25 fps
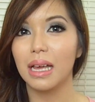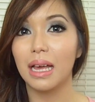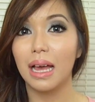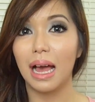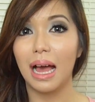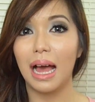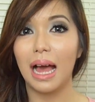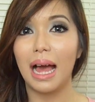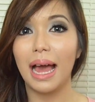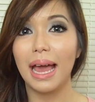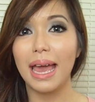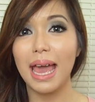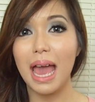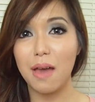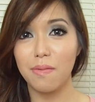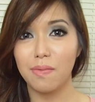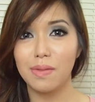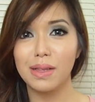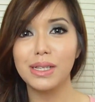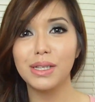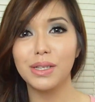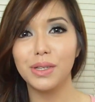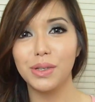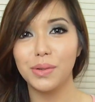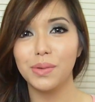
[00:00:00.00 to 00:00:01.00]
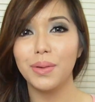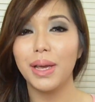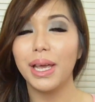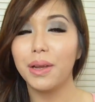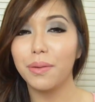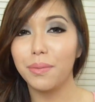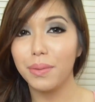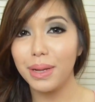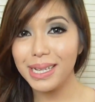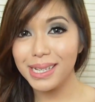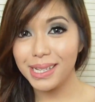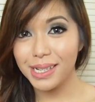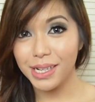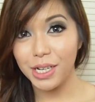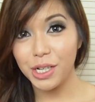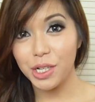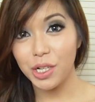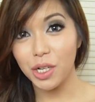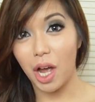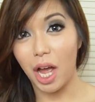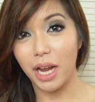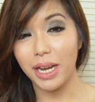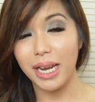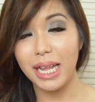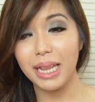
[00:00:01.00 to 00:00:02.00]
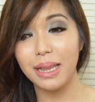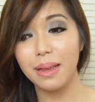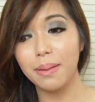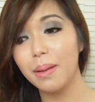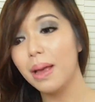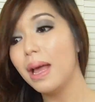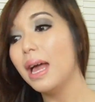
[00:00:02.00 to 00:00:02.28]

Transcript: I have to do a research on it.